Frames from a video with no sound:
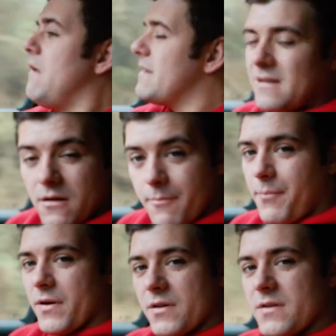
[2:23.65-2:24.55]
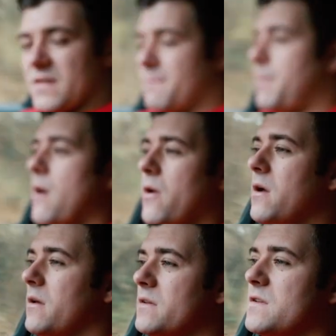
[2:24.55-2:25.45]
Isn't an abundance of
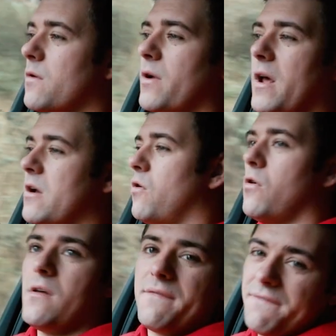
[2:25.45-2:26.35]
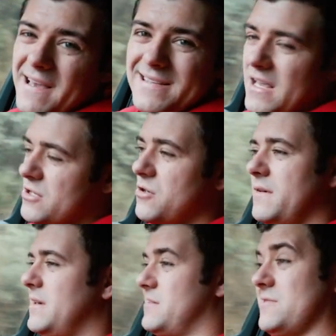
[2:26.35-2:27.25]
power. It's not what I call a fast
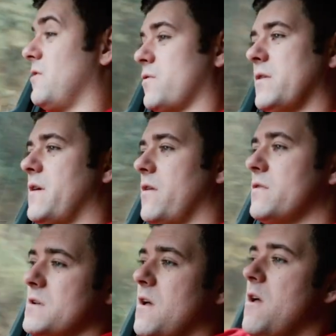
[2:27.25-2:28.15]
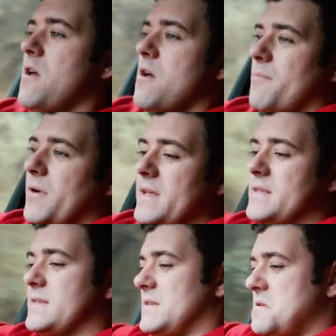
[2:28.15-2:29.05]
SUV, it's not one of those, but
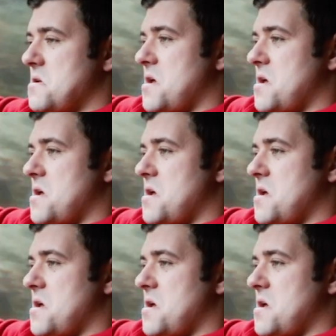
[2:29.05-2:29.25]
it's